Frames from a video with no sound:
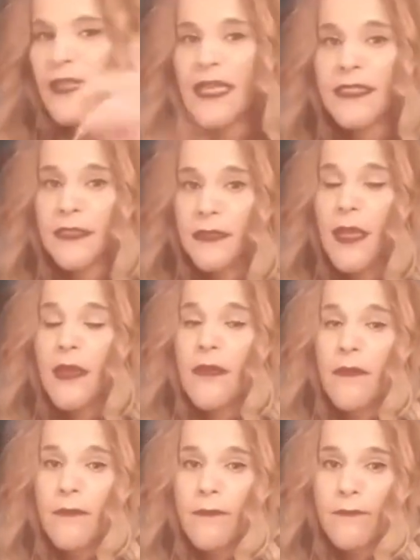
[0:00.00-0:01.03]
that's
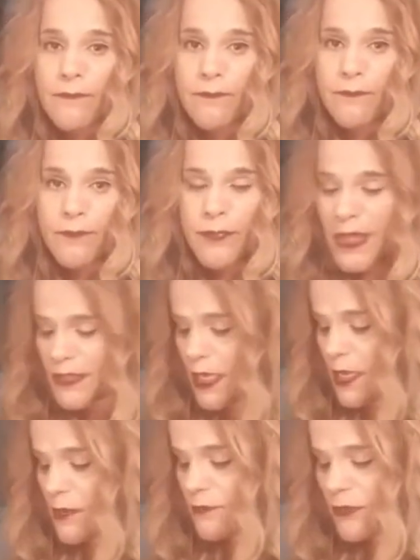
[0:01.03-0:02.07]

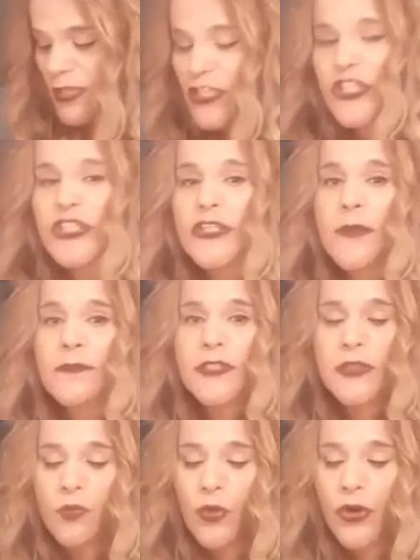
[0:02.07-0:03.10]

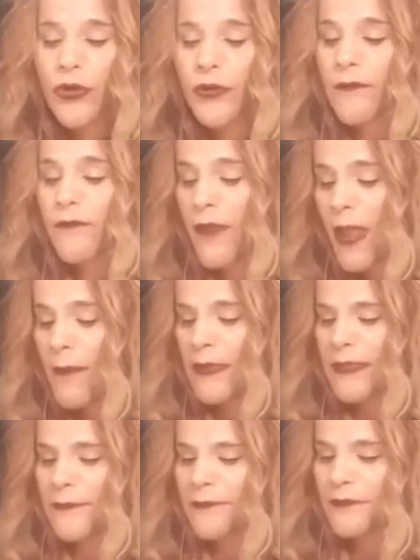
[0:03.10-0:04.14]
relationships, work,
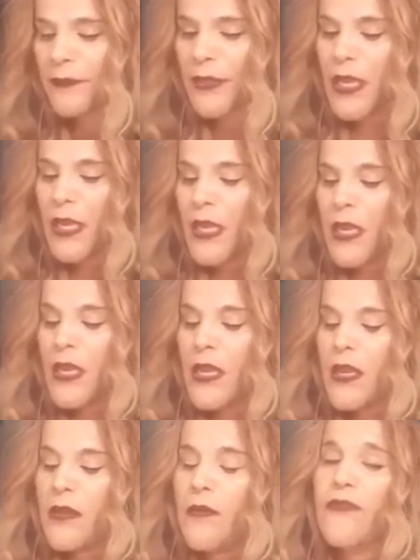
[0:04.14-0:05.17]
family.
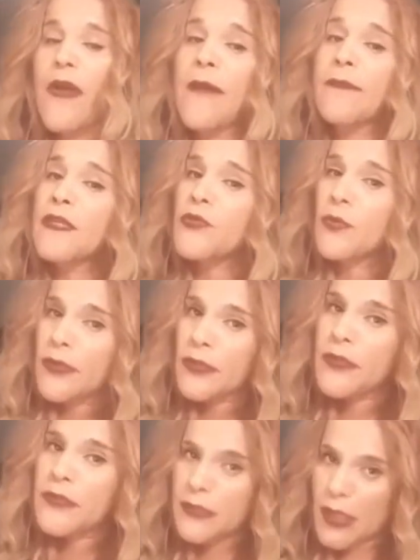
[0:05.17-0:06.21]
Family is one of
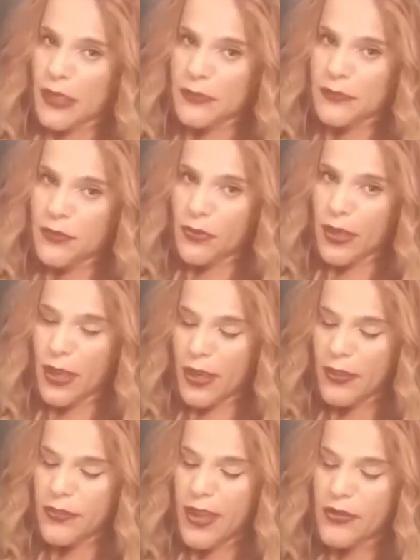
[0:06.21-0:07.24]
these things,
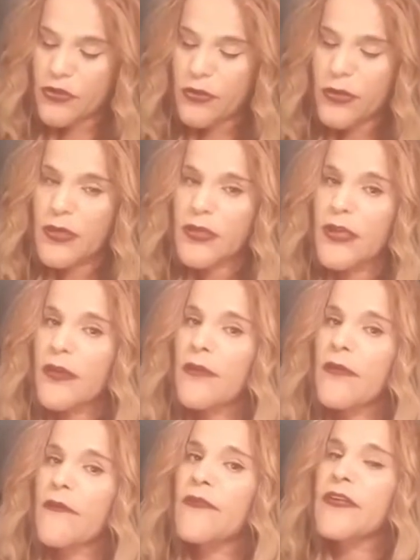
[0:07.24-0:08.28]
okay, that you can
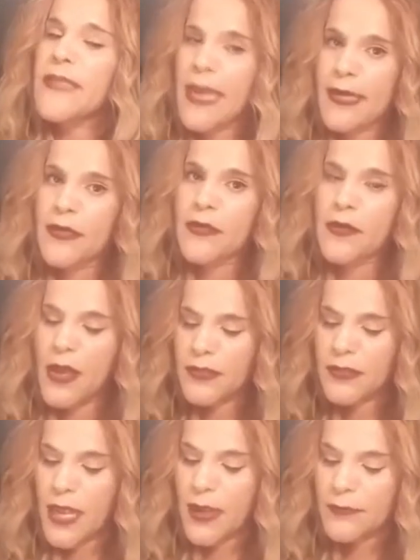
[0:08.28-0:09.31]
give and take
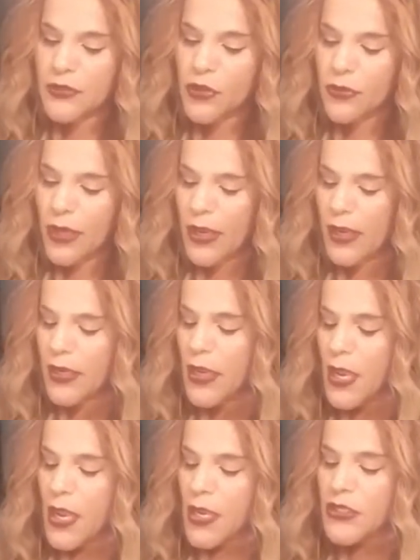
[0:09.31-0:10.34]
at times, okay?
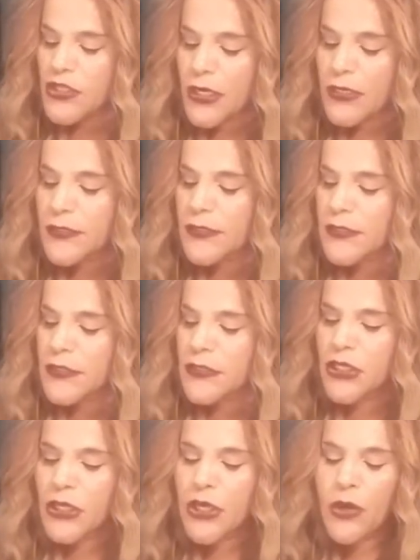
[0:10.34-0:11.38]
Just,
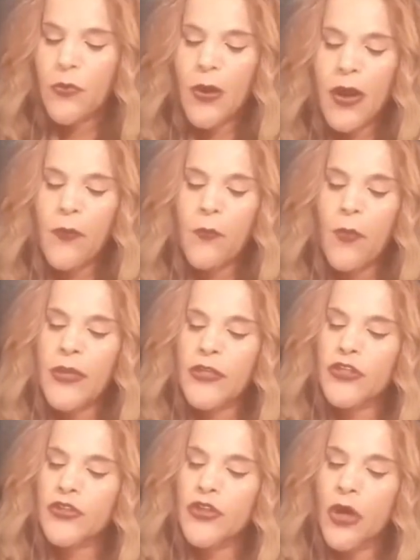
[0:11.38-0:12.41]
you know what,
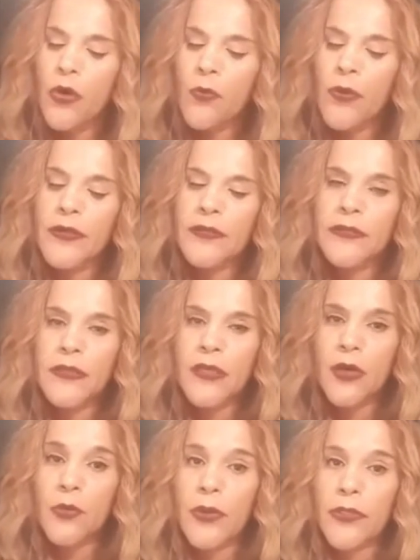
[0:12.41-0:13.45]
when you don't want to
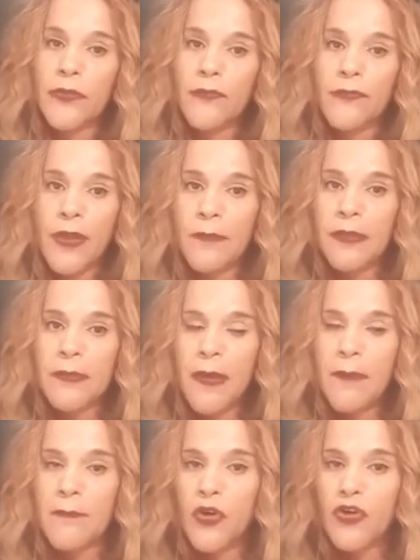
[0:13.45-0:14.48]
deal with your family
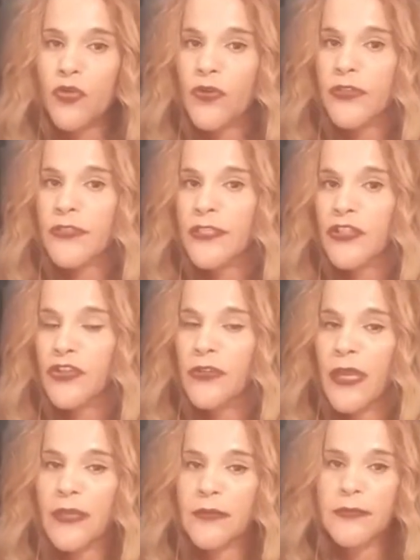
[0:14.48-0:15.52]
members, or a sister
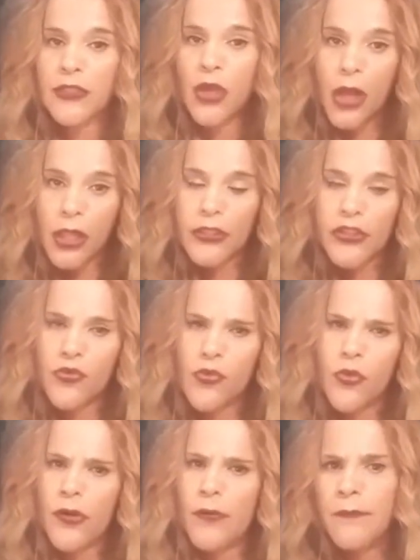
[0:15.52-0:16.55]
that keeps calling
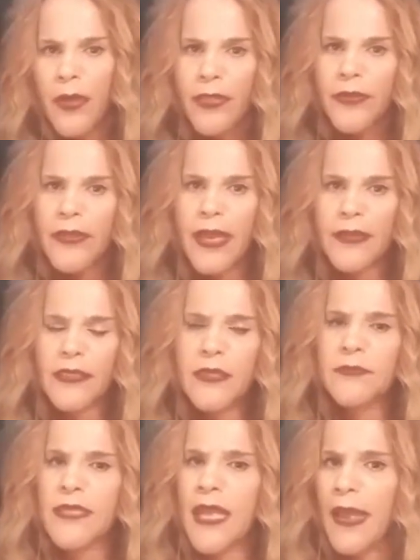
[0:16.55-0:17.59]
you, or a brother that
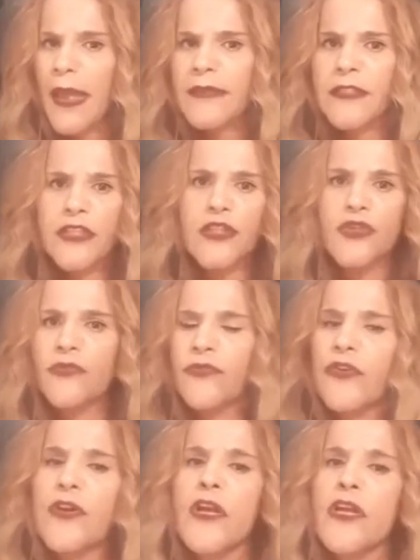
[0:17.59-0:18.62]
keeps asking you
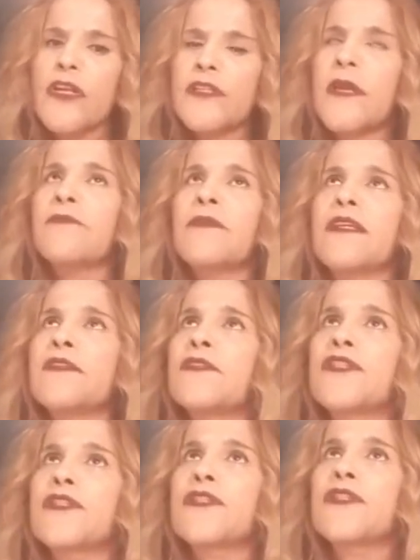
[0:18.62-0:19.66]
for something
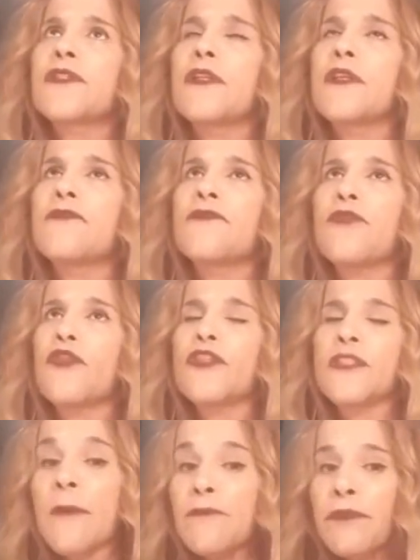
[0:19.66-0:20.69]

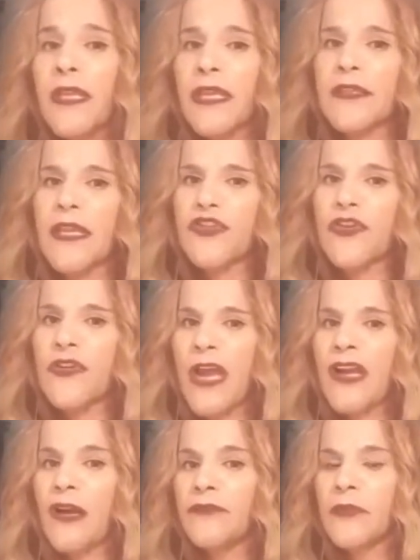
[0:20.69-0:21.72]
that you're
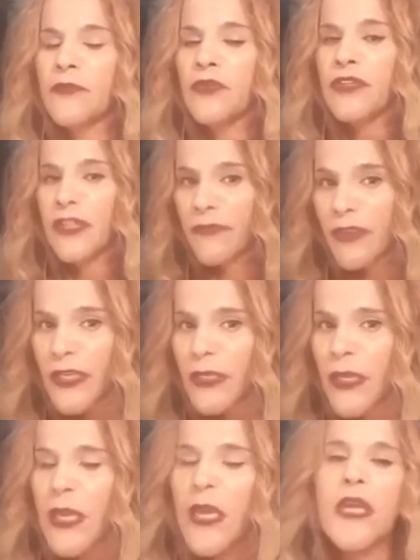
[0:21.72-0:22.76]
not comfortable
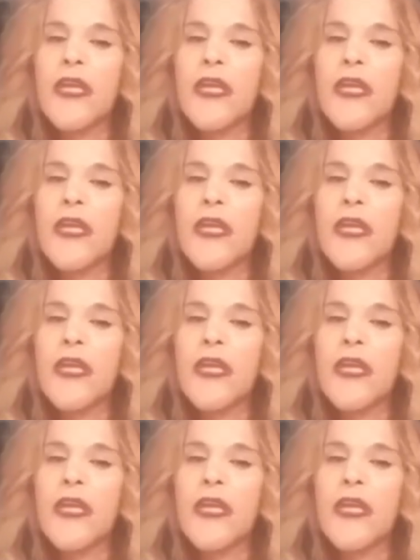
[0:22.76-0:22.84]
giving,